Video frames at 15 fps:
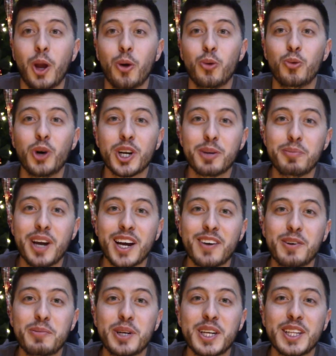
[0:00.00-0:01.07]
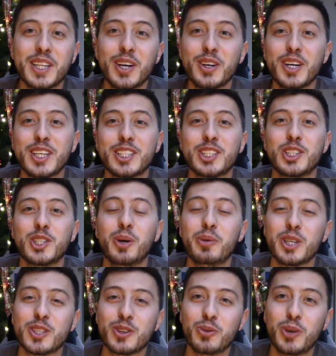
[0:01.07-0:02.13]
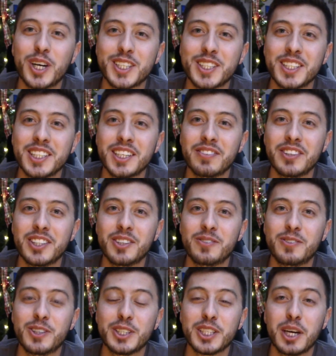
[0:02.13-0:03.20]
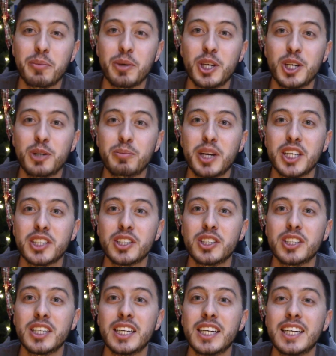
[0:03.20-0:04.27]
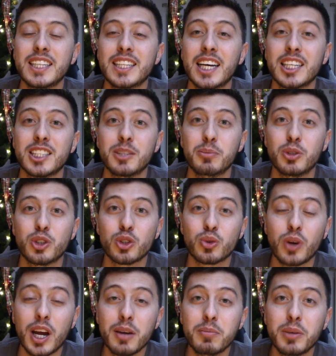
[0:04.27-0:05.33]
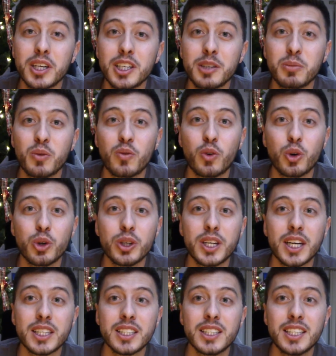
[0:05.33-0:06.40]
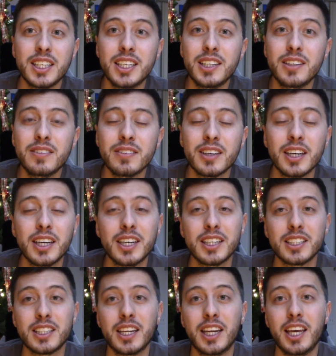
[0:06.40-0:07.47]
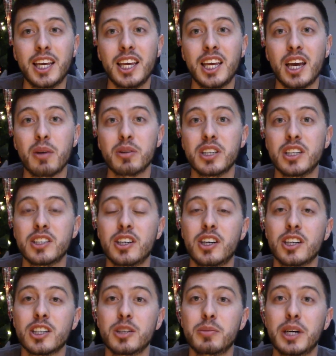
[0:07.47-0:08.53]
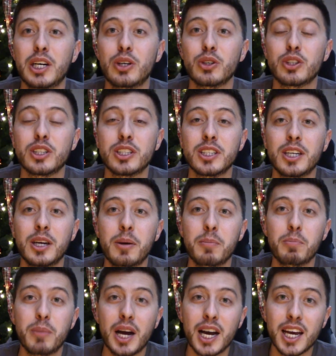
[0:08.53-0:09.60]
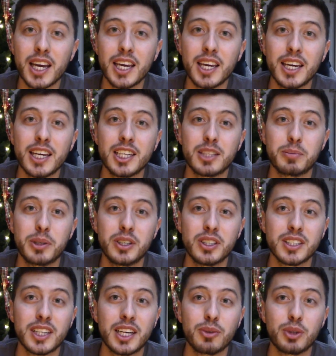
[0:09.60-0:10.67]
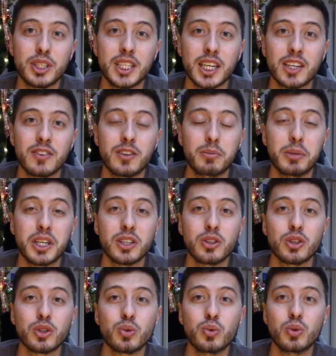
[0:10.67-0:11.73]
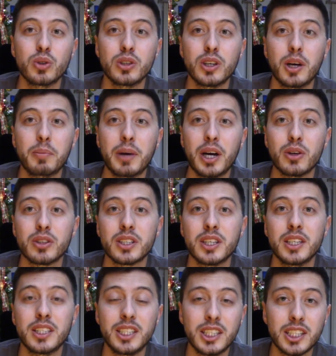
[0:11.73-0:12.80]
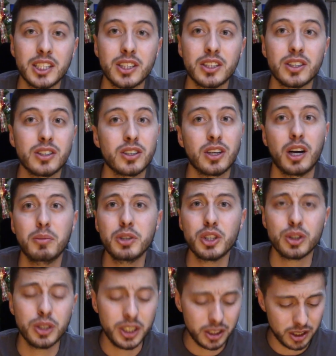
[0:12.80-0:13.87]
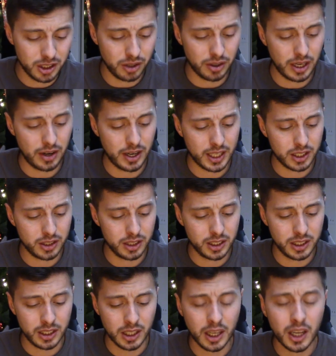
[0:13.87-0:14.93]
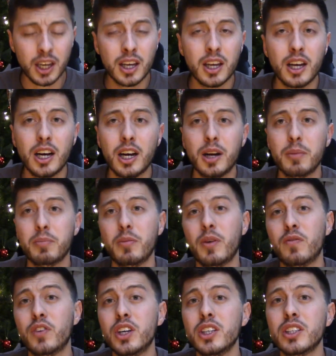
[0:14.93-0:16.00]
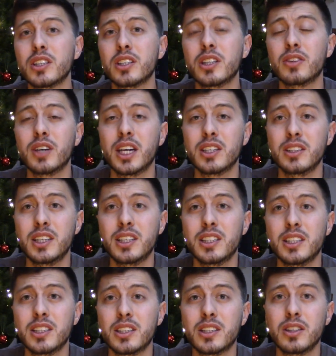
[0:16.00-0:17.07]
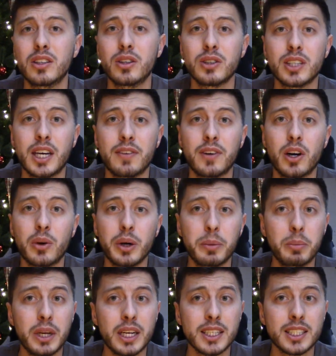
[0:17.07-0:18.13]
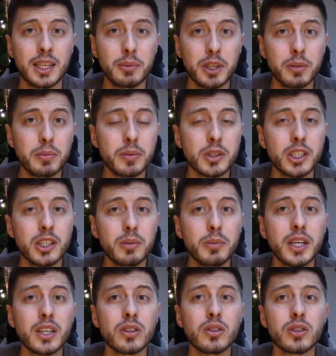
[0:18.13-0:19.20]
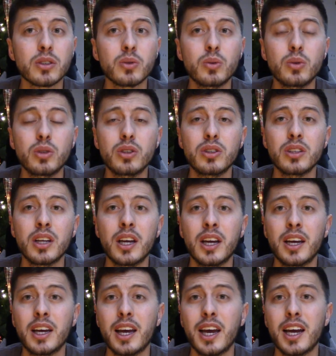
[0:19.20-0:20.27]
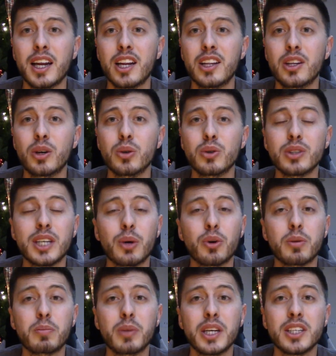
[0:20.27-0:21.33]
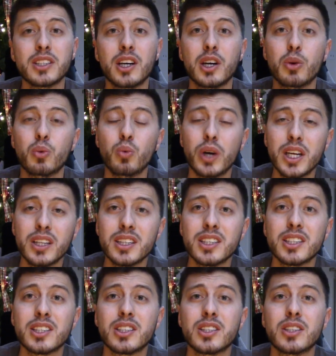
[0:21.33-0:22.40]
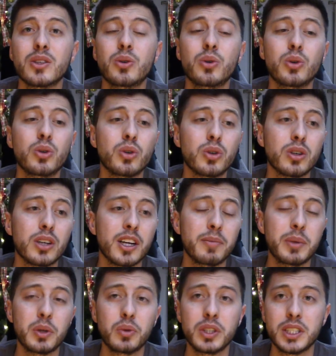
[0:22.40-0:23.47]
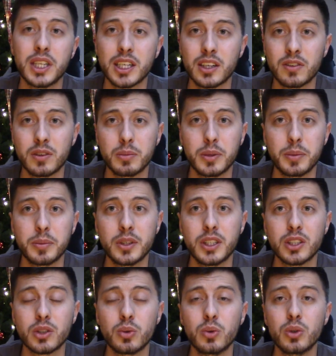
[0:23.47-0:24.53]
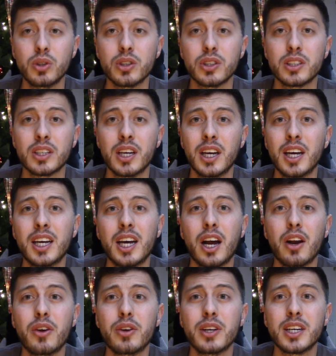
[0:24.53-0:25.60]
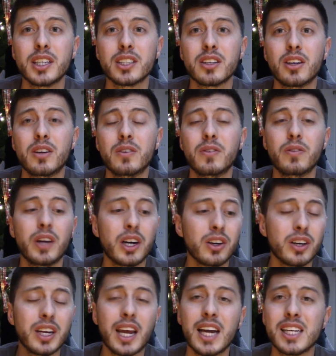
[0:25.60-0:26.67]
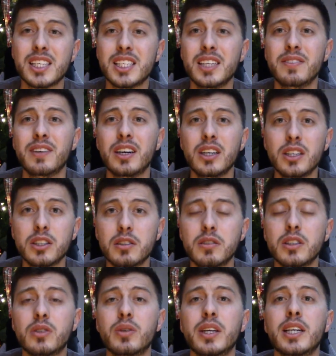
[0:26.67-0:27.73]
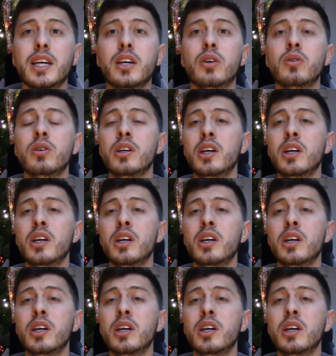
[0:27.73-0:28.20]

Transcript: Welcome back, everybody. Thank you guys so much for watching. If it's your first time here, make sure to hit that subscribe button before you guys leave. Today, I'm going to talk about my experience getting rejected from medical school about a year, almost 2 years ago now, actually. But first, congratulations to those that have already been accepted to medical school and those that were placed on wait lists or have been rejected from some of their schools. I know you guys are very antsy, very nervous right now.